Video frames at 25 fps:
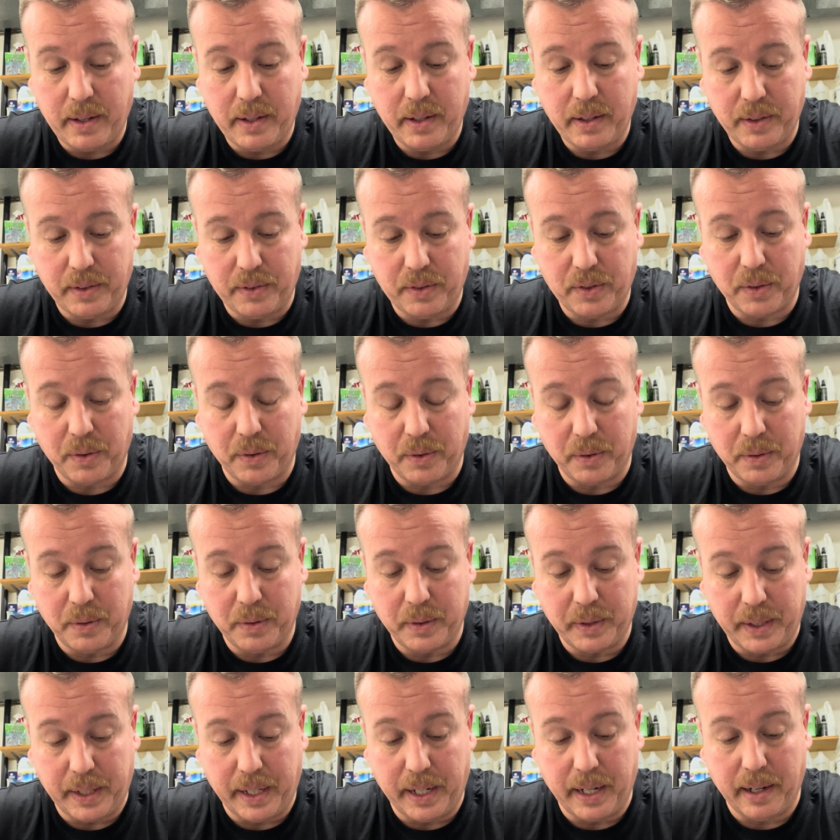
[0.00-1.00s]
So
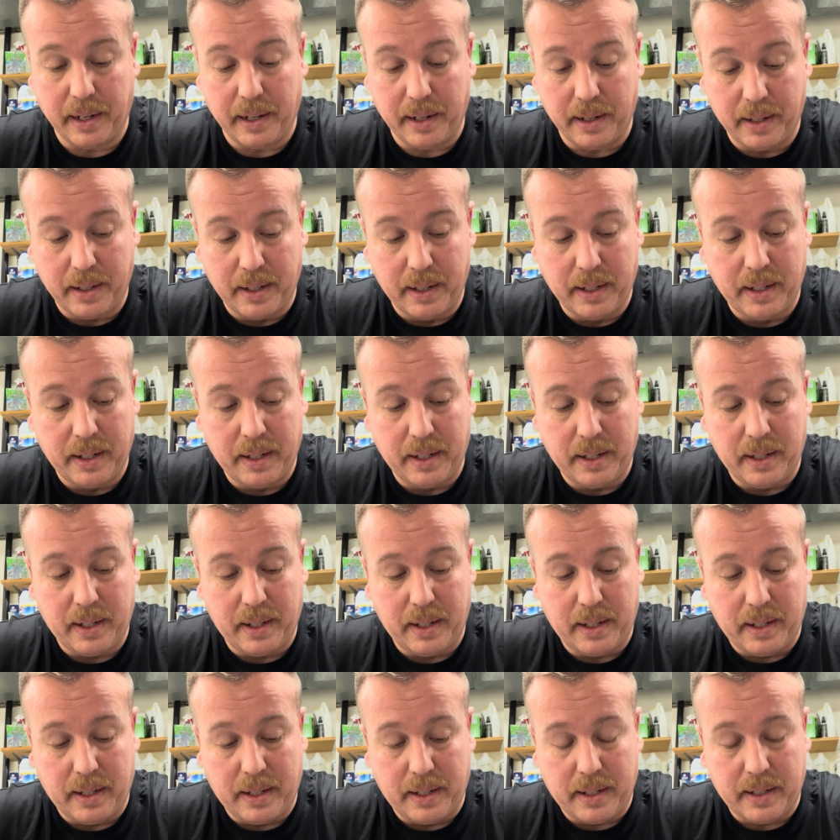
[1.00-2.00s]
yeah,
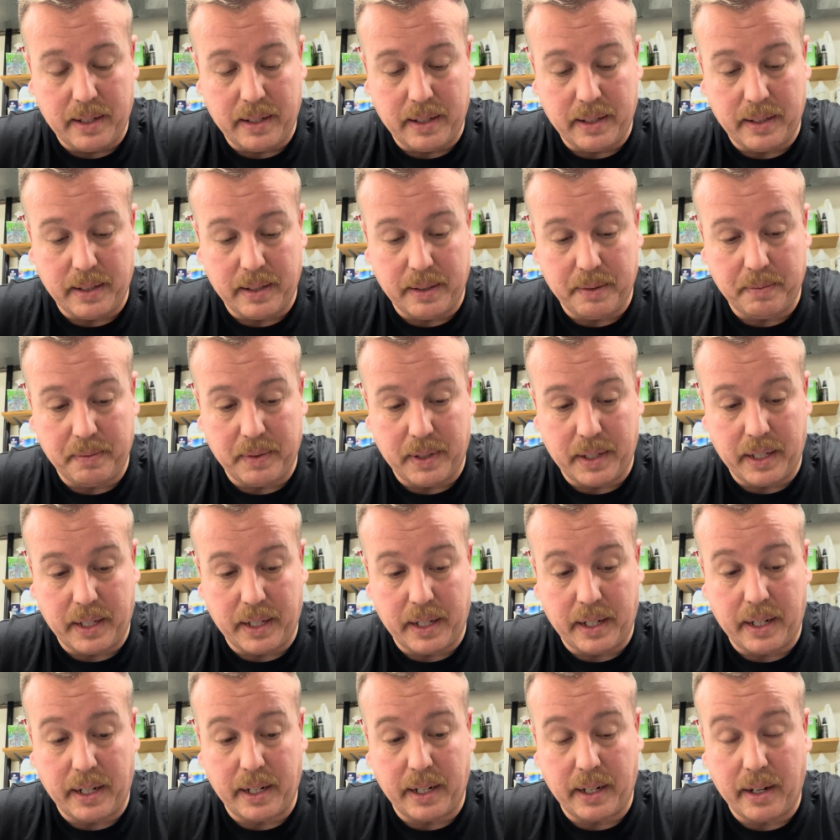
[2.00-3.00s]

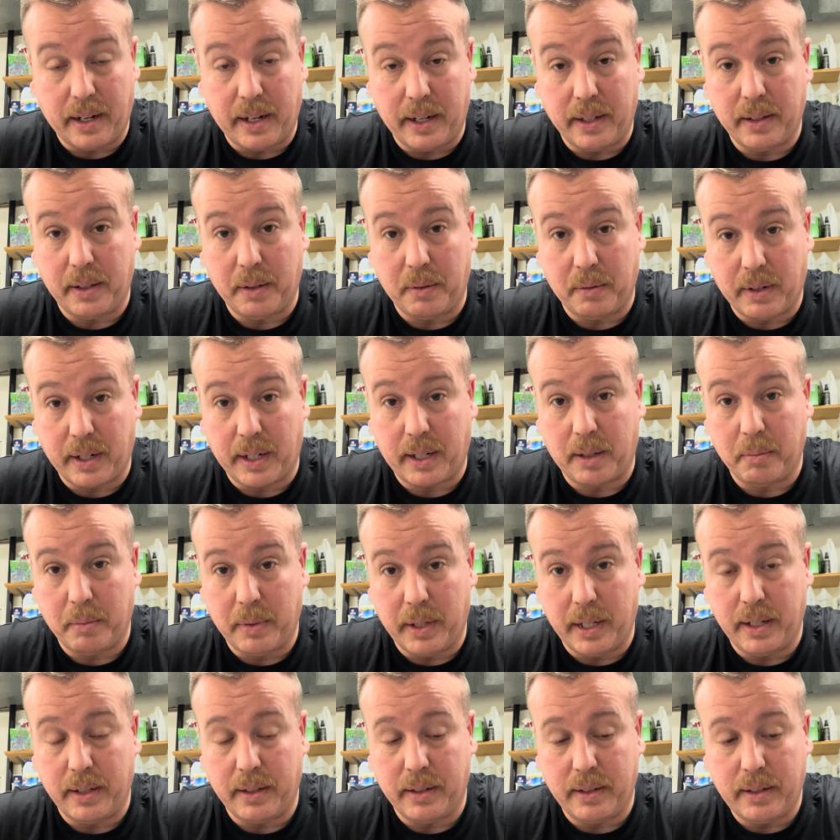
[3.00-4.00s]
I highly
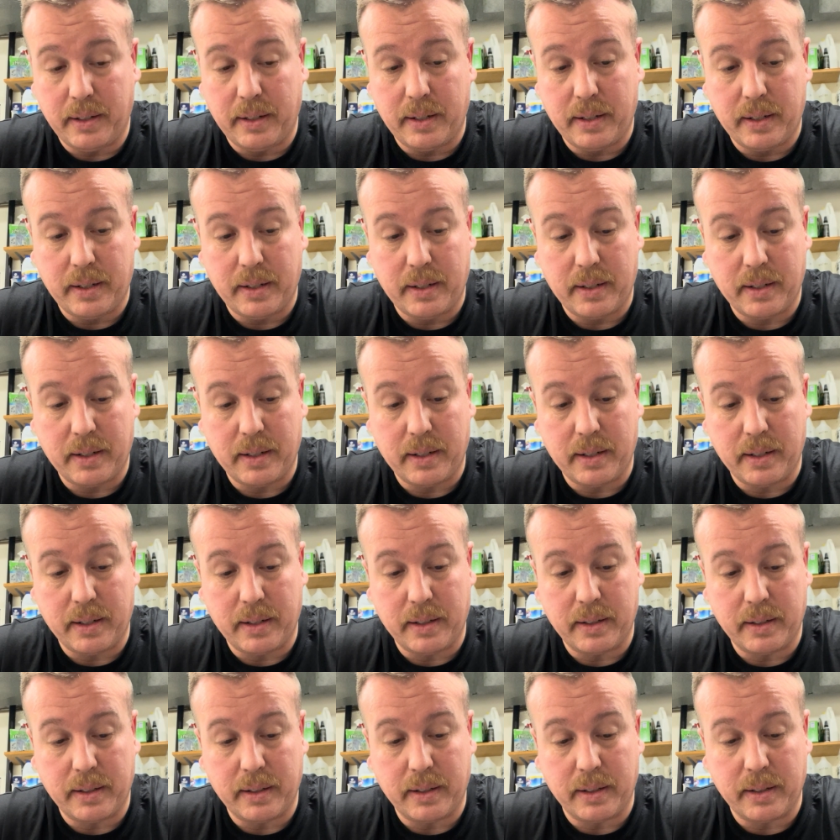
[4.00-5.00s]
recommend
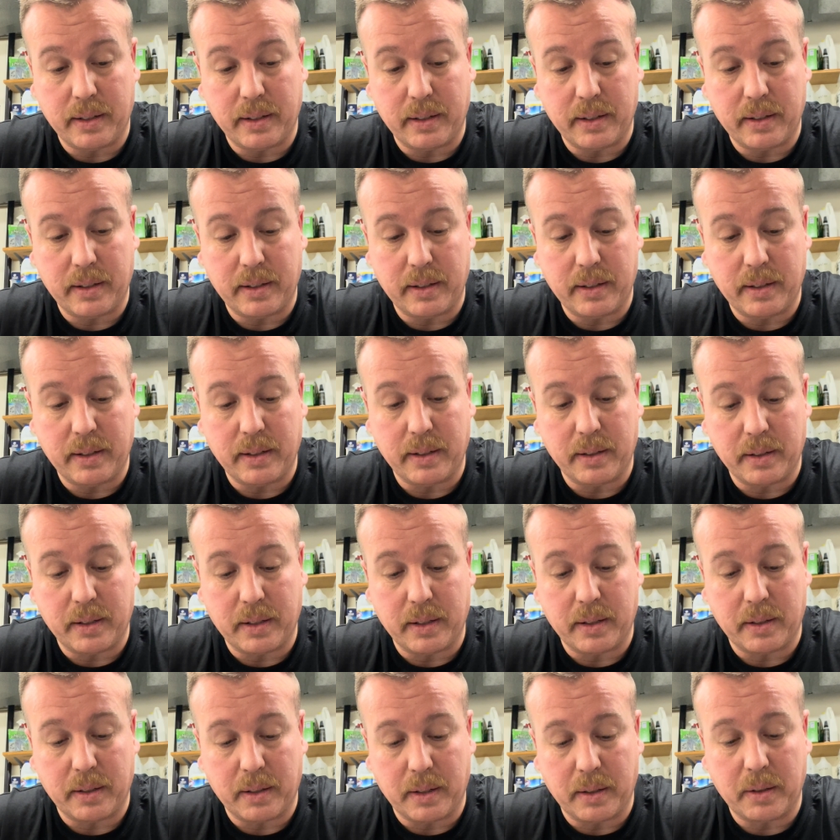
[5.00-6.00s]
the
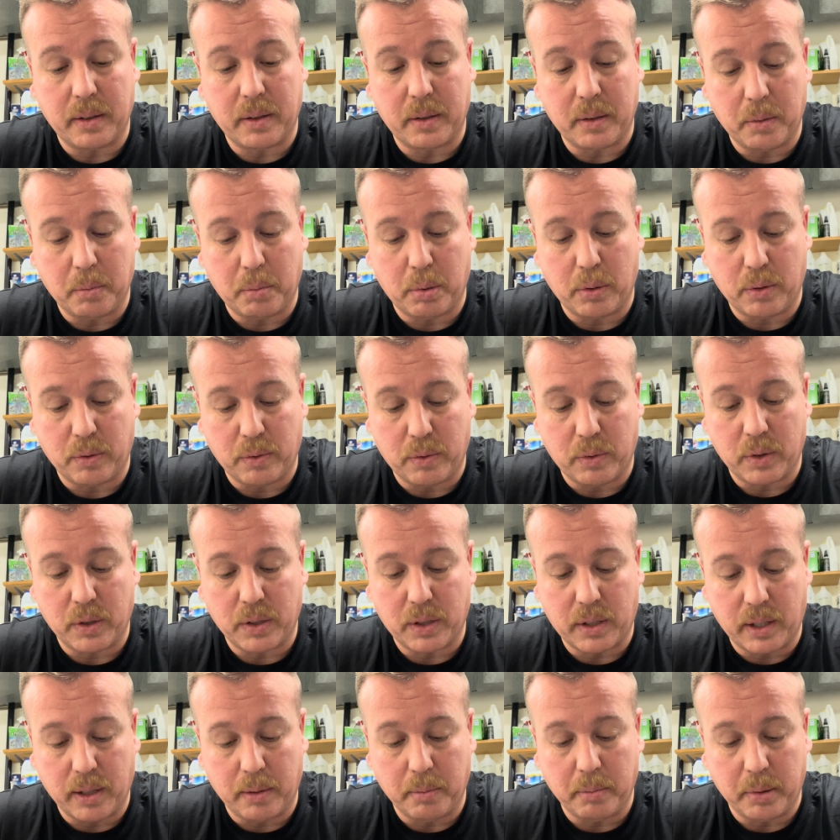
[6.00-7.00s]
pull force
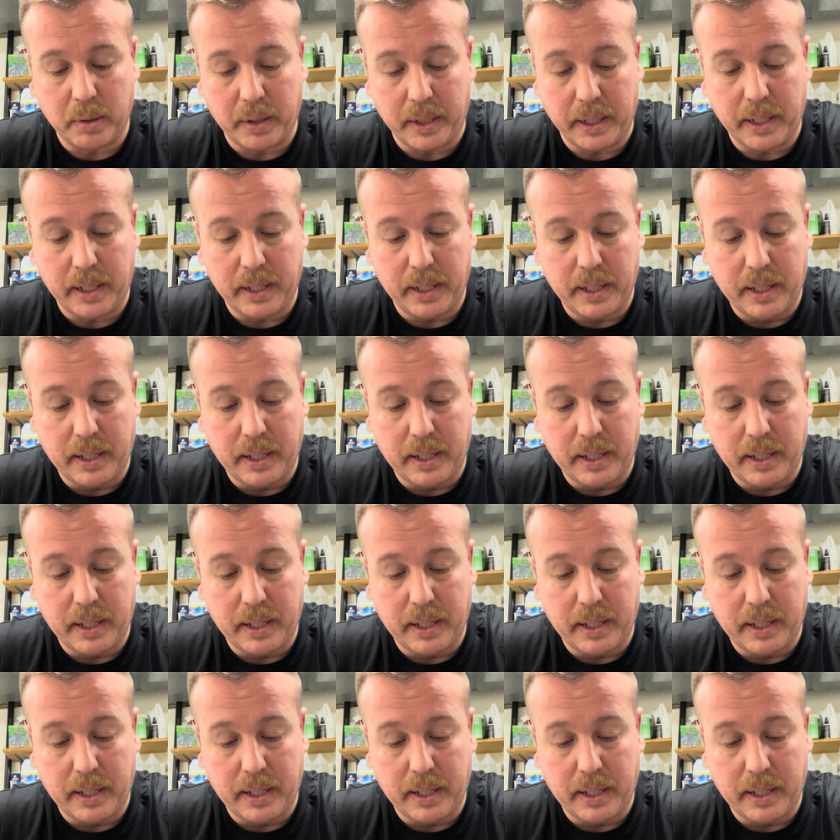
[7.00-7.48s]
company.